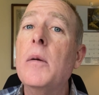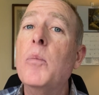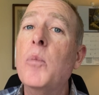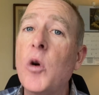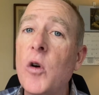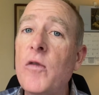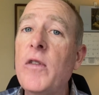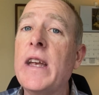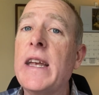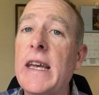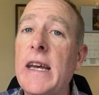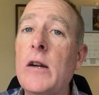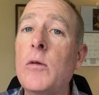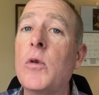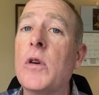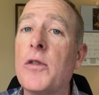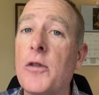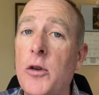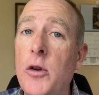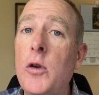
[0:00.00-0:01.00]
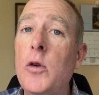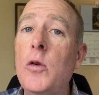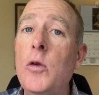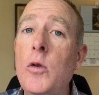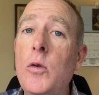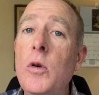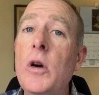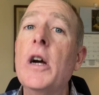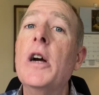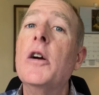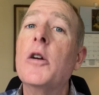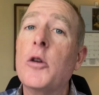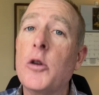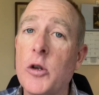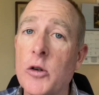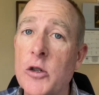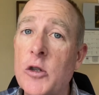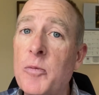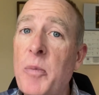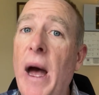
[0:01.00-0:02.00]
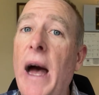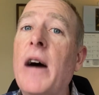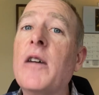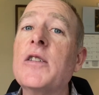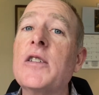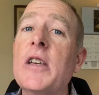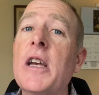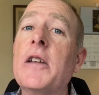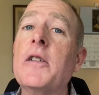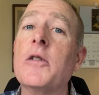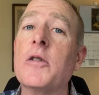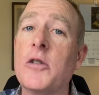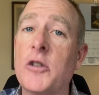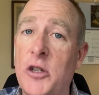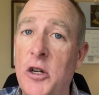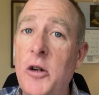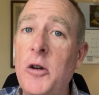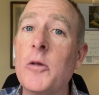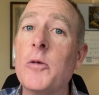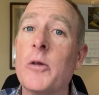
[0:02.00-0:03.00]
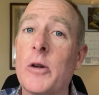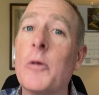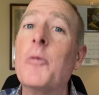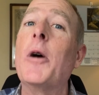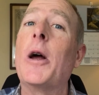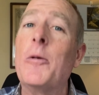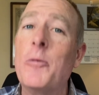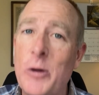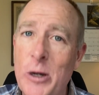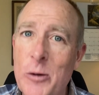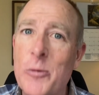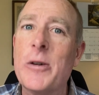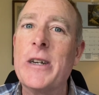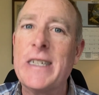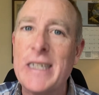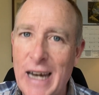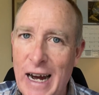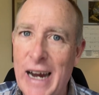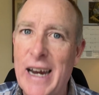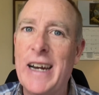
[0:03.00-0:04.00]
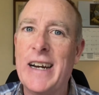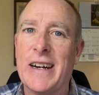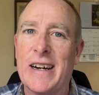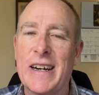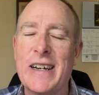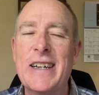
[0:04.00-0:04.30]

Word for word: moving in with you, your spouse, and your children when we retire.